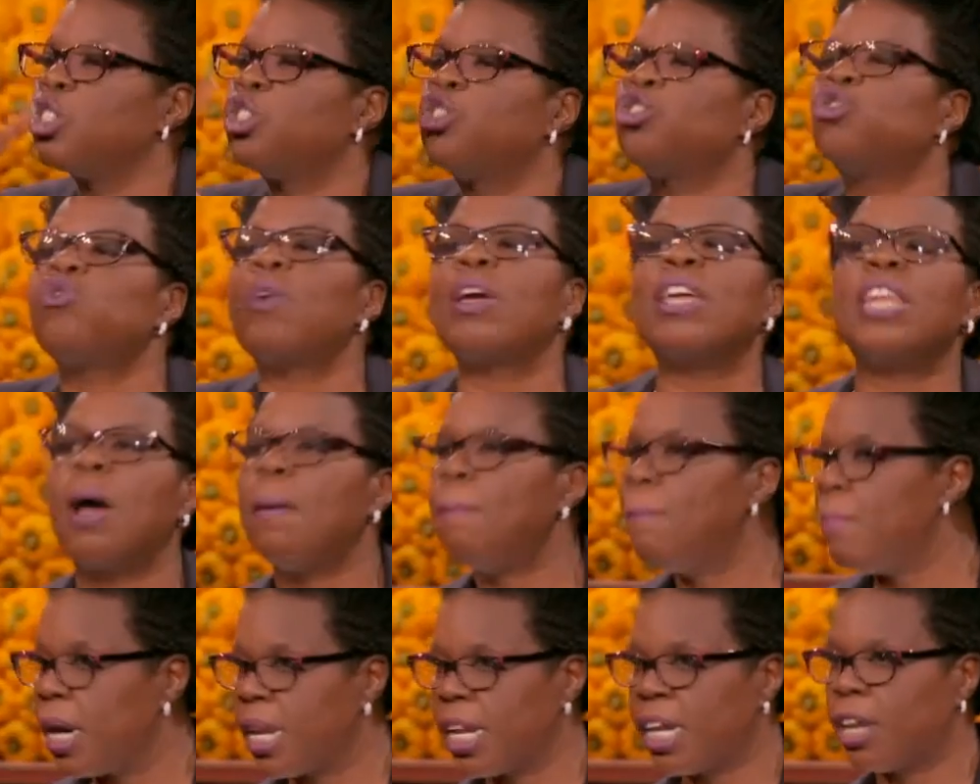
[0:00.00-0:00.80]
a straight
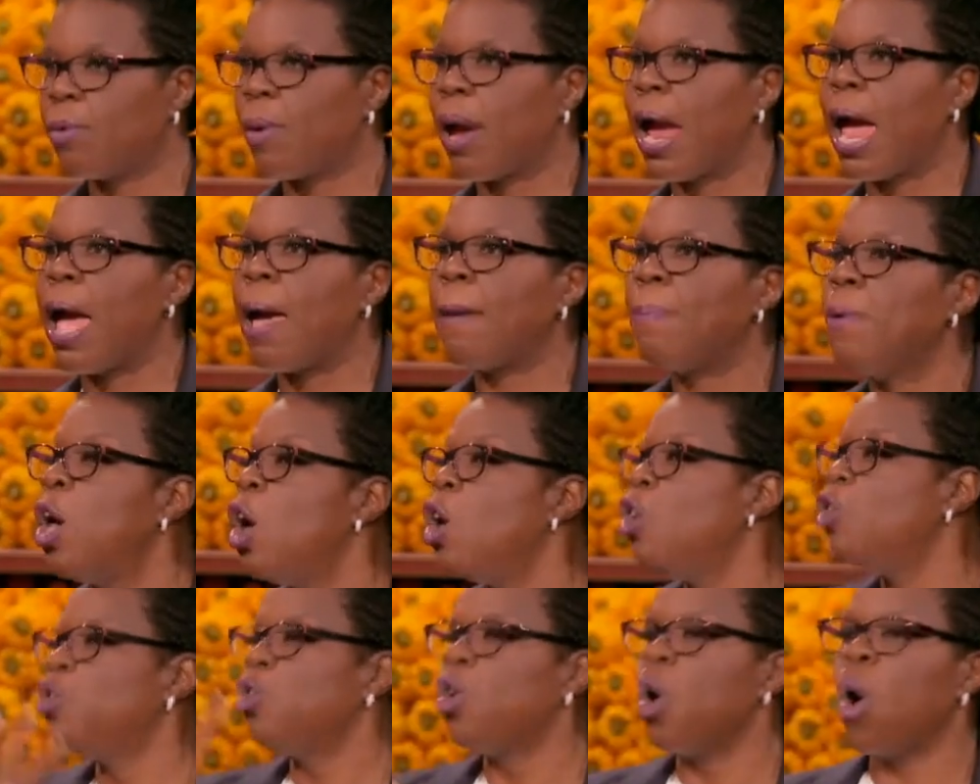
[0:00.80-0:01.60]
up money grab,
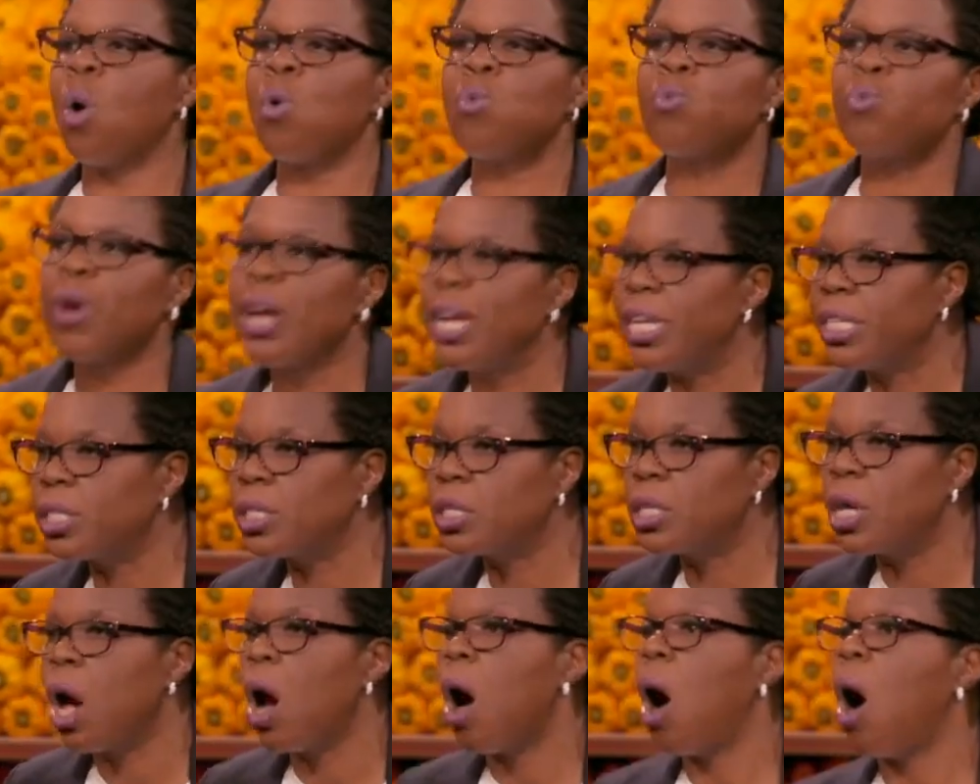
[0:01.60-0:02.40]
no
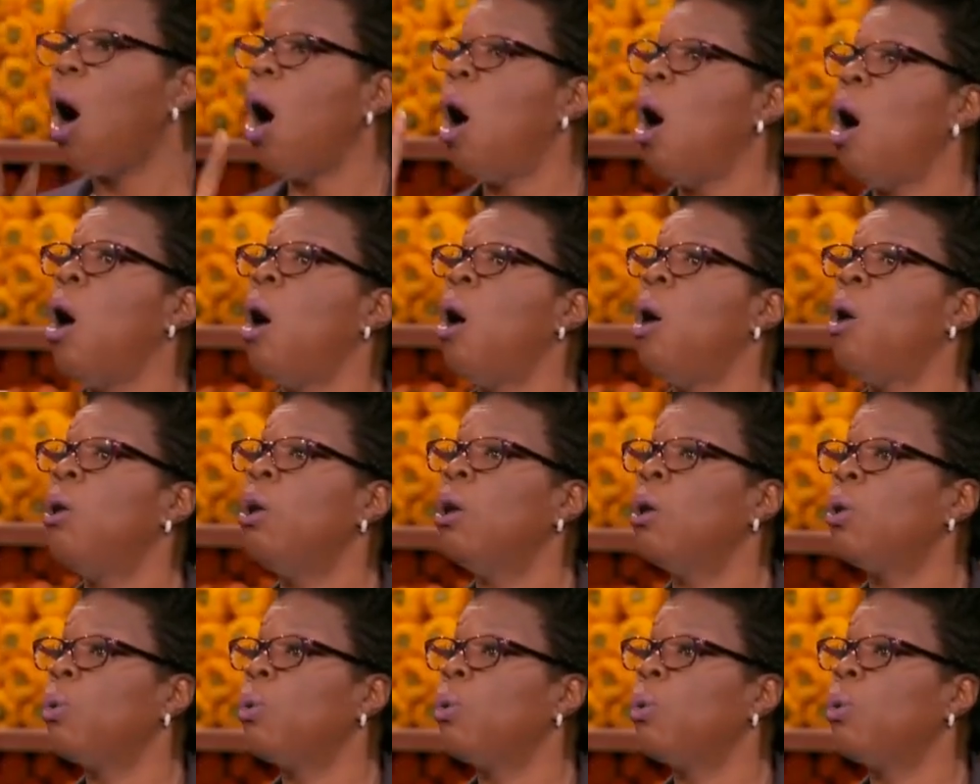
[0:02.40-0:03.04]
risk, all